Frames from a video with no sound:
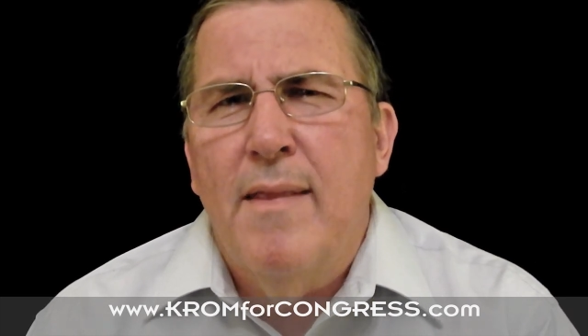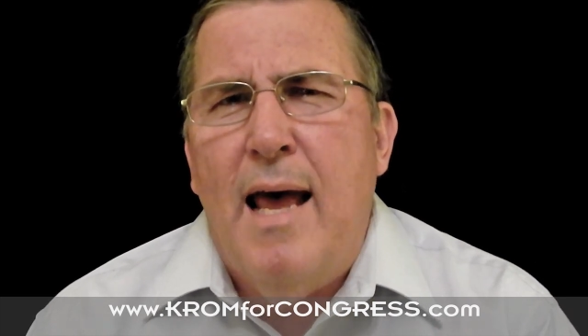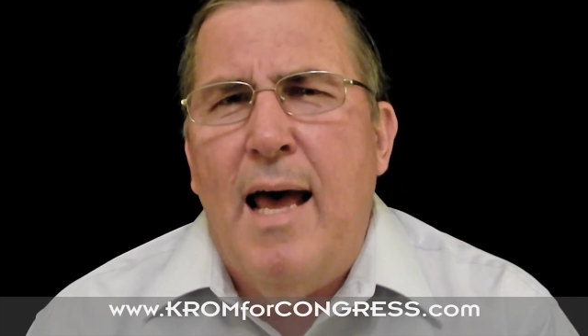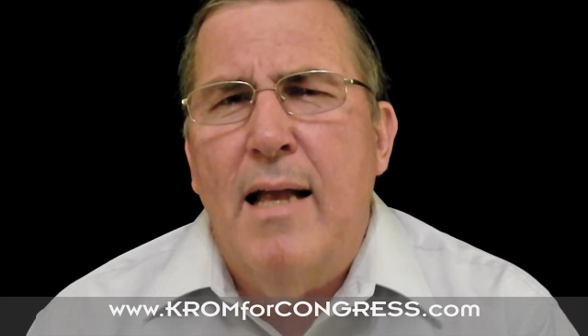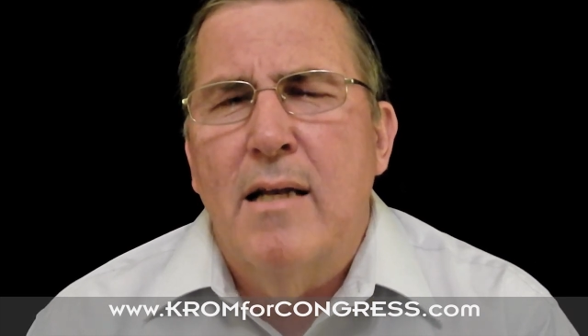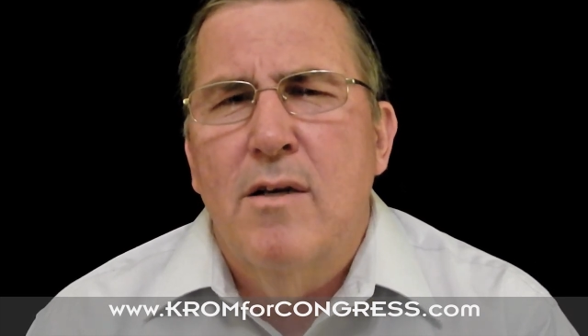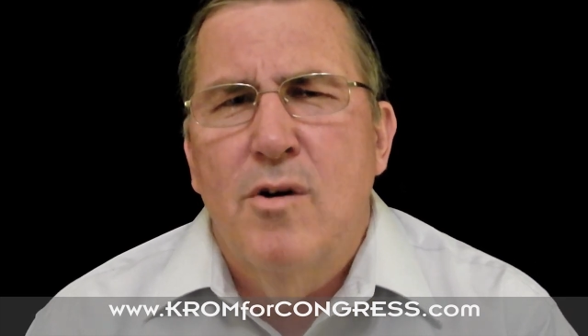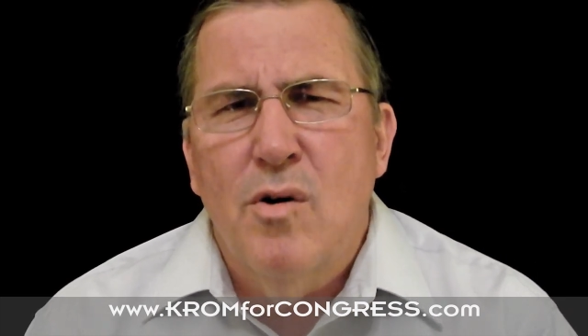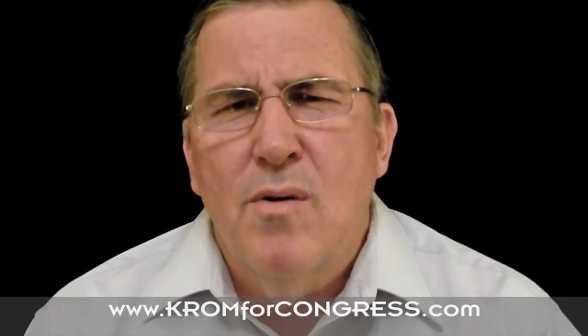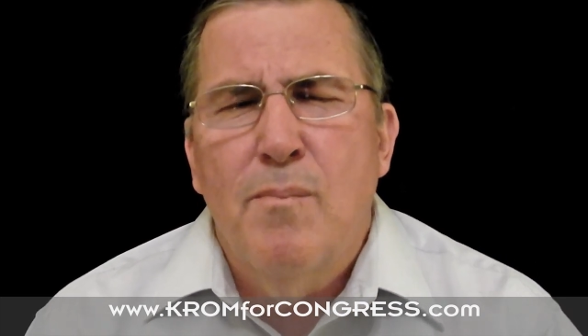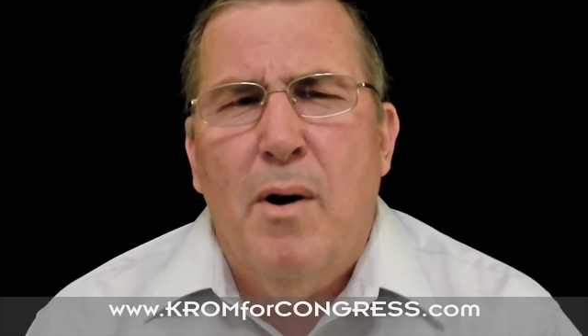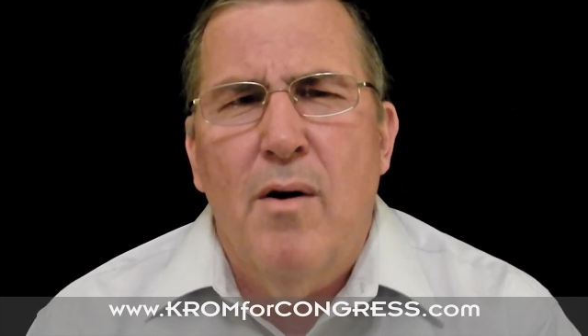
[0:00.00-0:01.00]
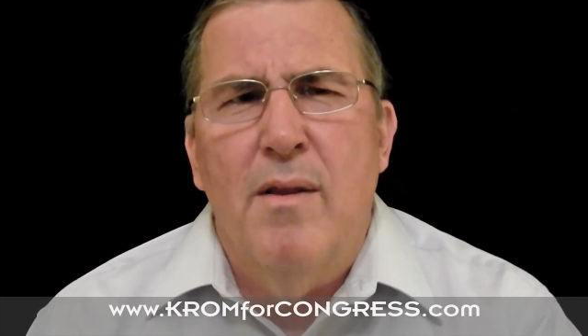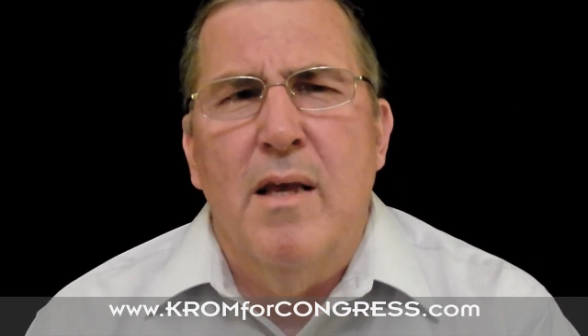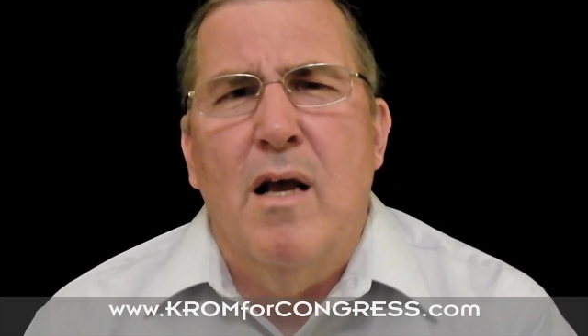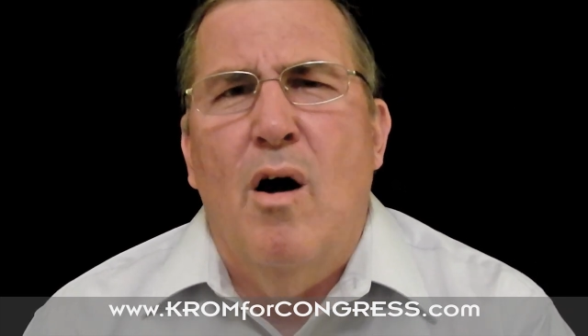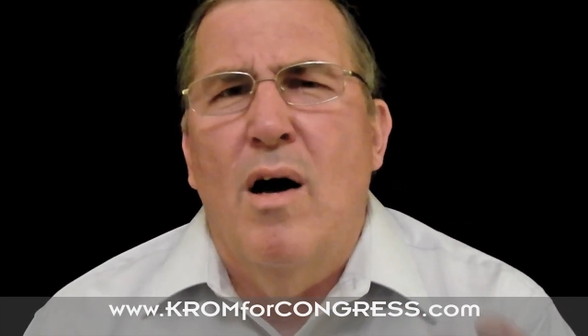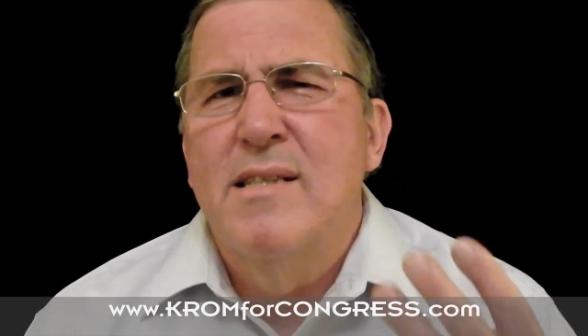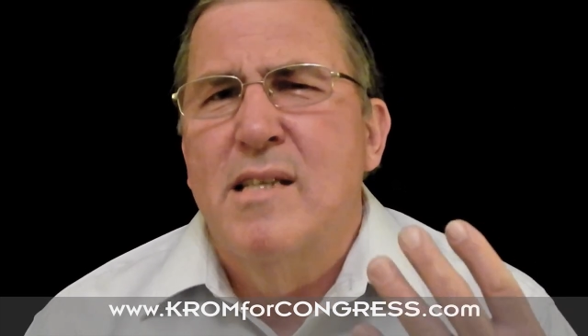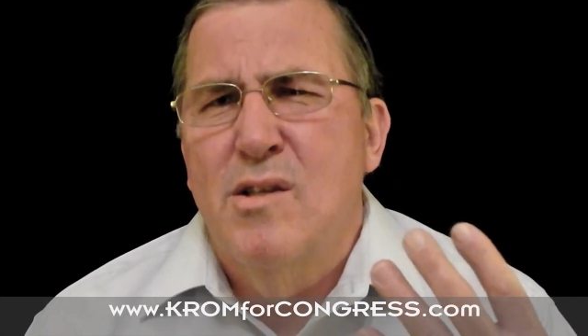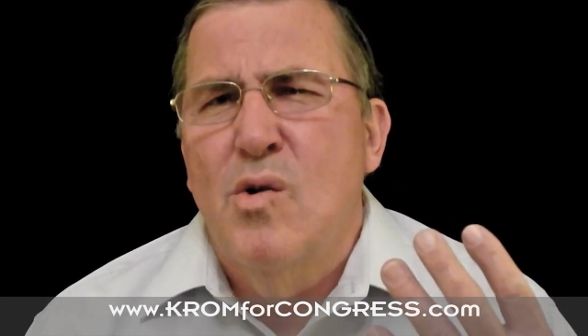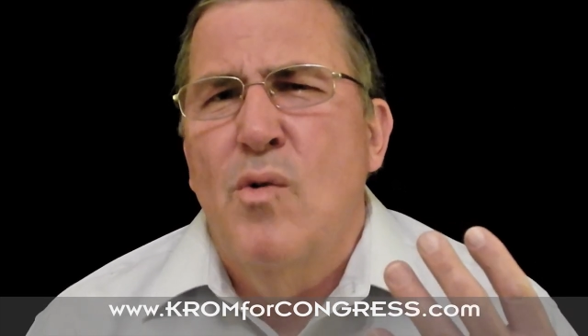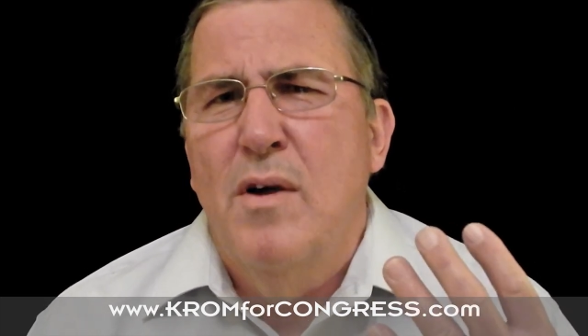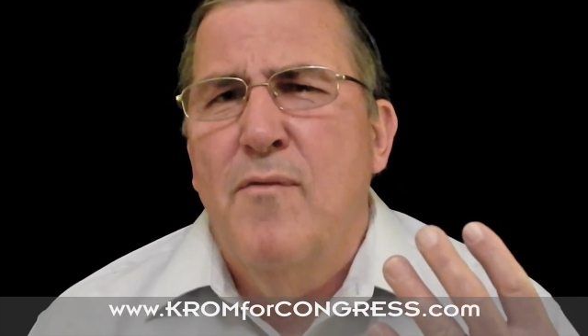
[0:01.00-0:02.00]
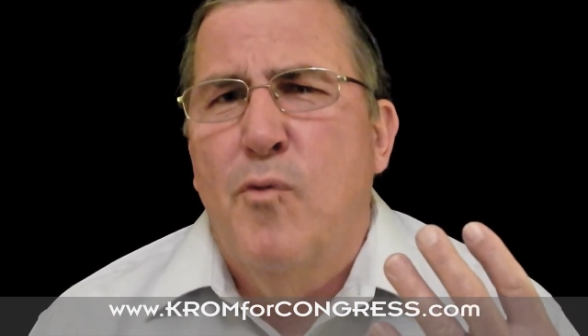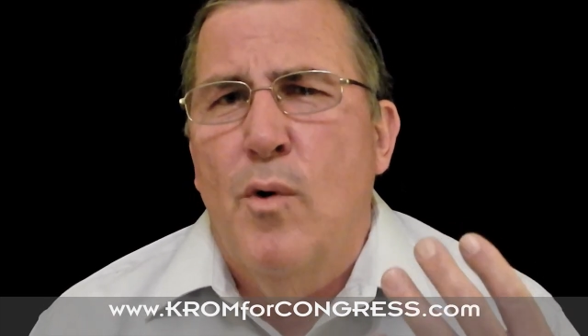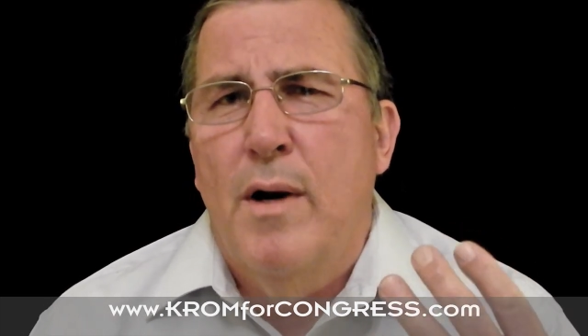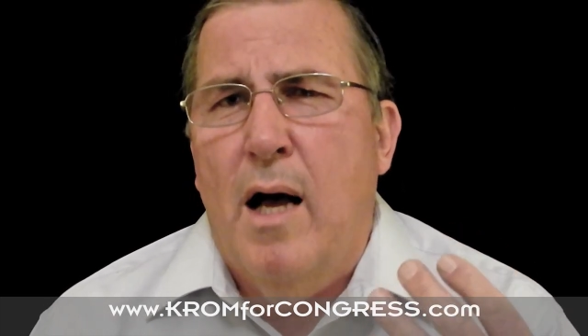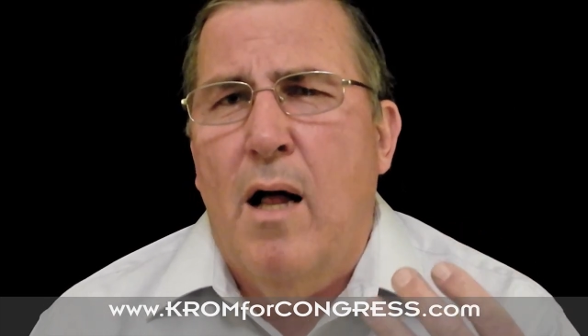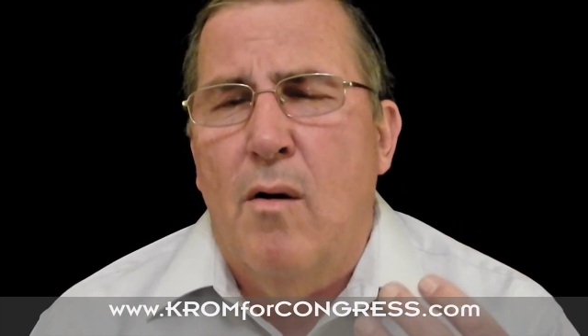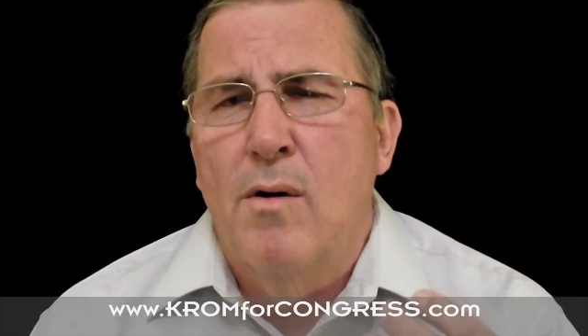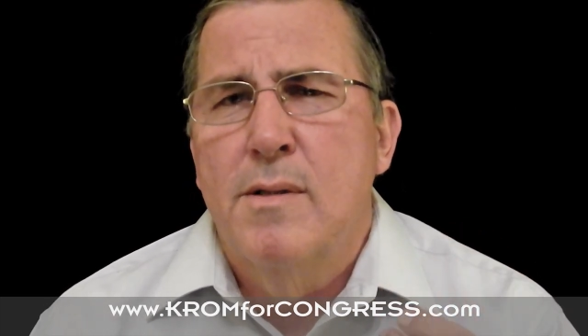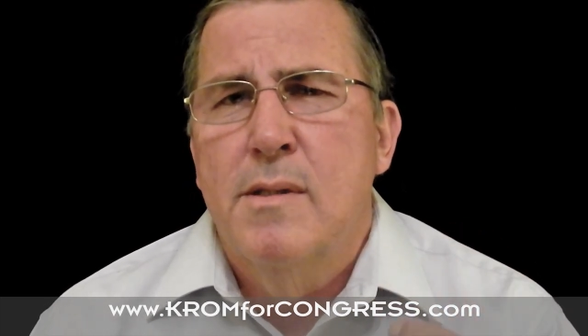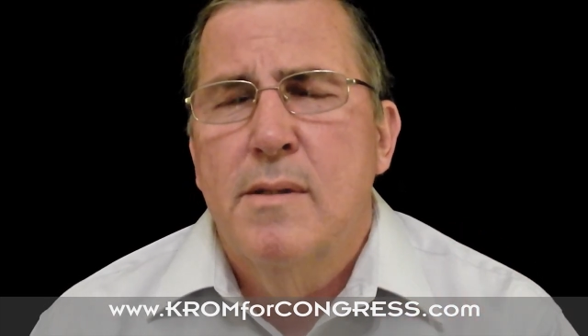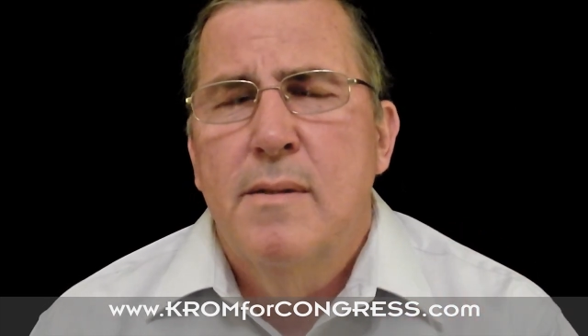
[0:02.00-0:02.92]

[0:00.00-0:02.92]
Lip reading: the cost is only $4.